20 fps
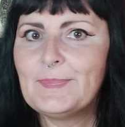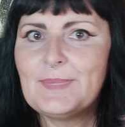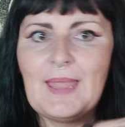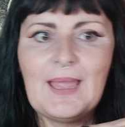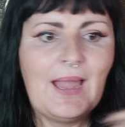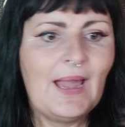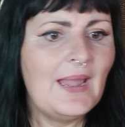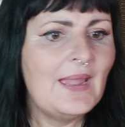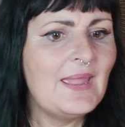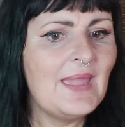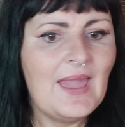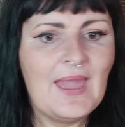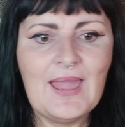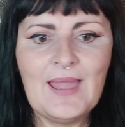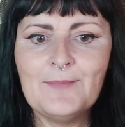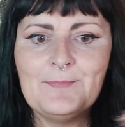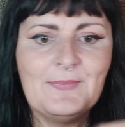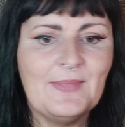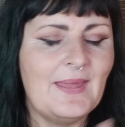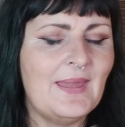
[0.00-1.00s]
I
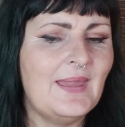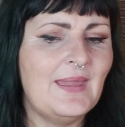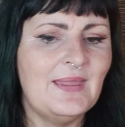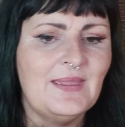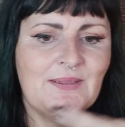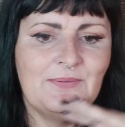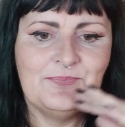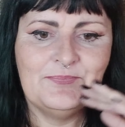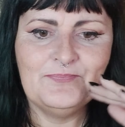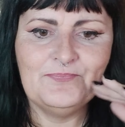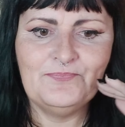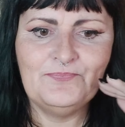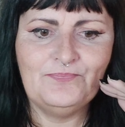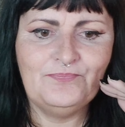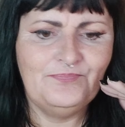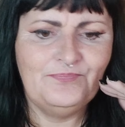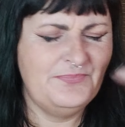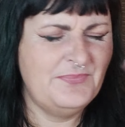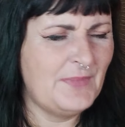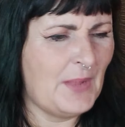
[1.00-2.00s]
am a
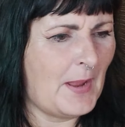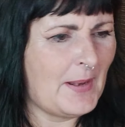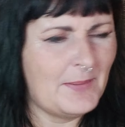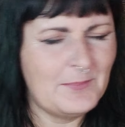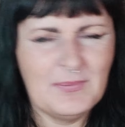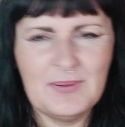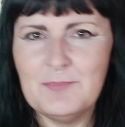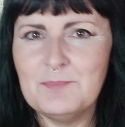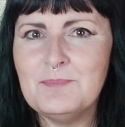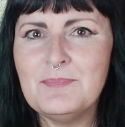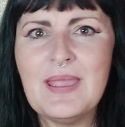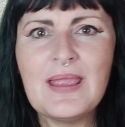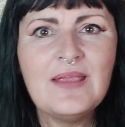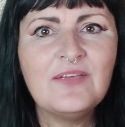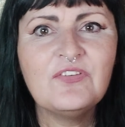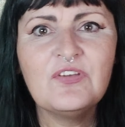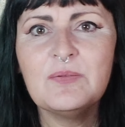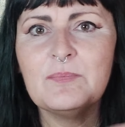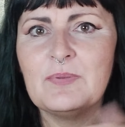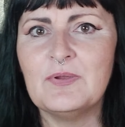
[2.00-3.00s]
am
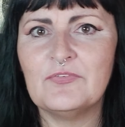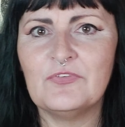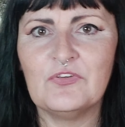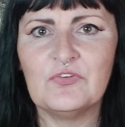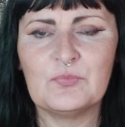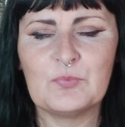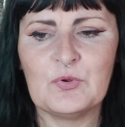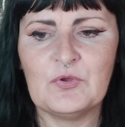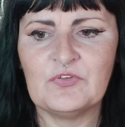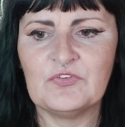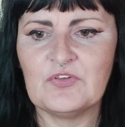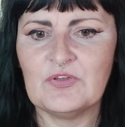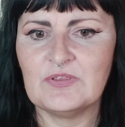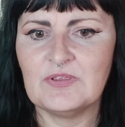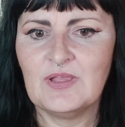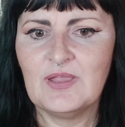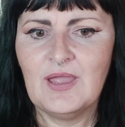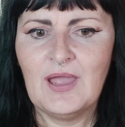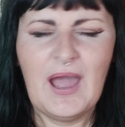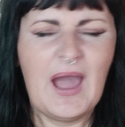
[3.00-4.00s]
amazing business person.